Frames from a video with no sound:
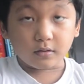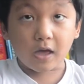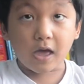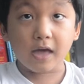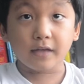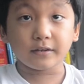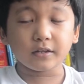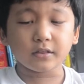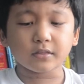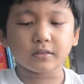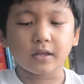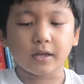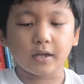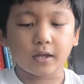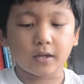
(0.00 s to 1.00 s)
And its
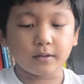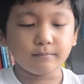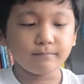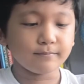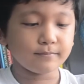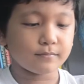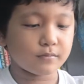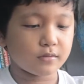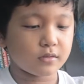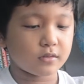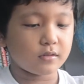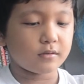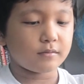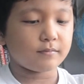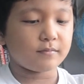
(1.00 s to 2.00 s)
name
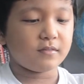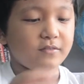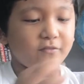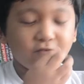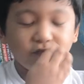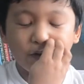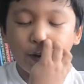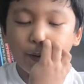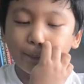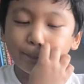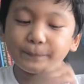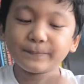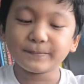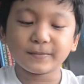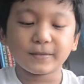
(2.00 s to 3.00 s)
from
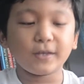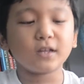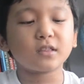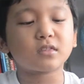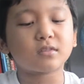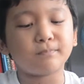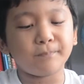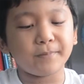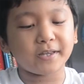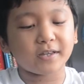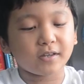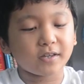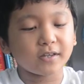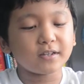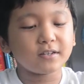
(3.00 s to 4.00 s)
it's
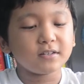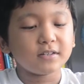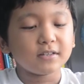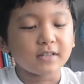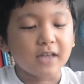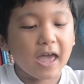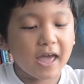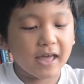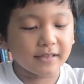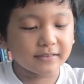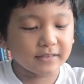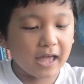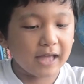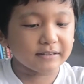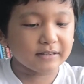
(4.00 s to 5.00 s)
big
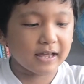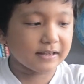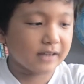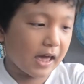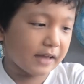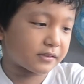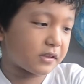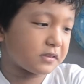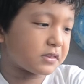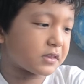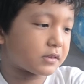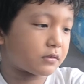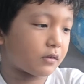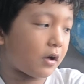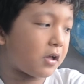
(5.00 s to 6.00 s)
and this
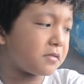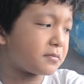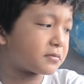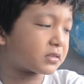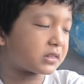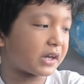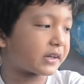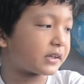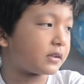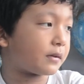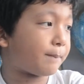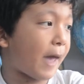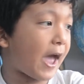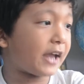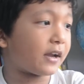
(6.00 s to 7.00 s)
is almost like an
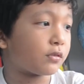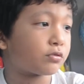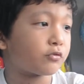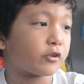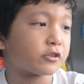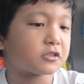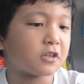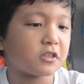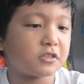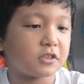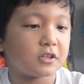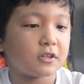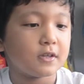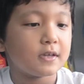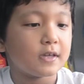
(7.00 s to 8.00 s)
Apatosaurus.
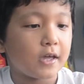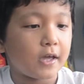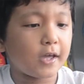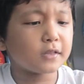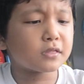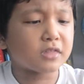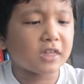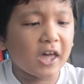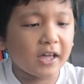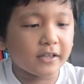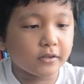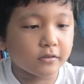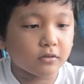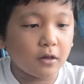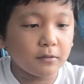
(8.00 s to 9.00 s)
Its
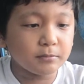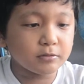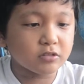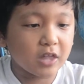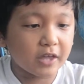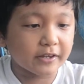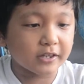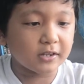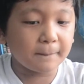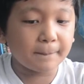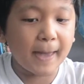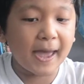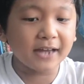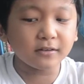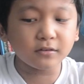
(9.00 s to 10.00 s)
head is almost like an
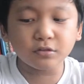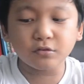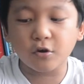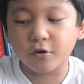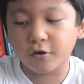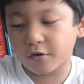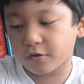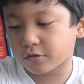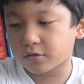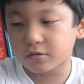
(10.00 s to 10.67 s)
Apatosaurus.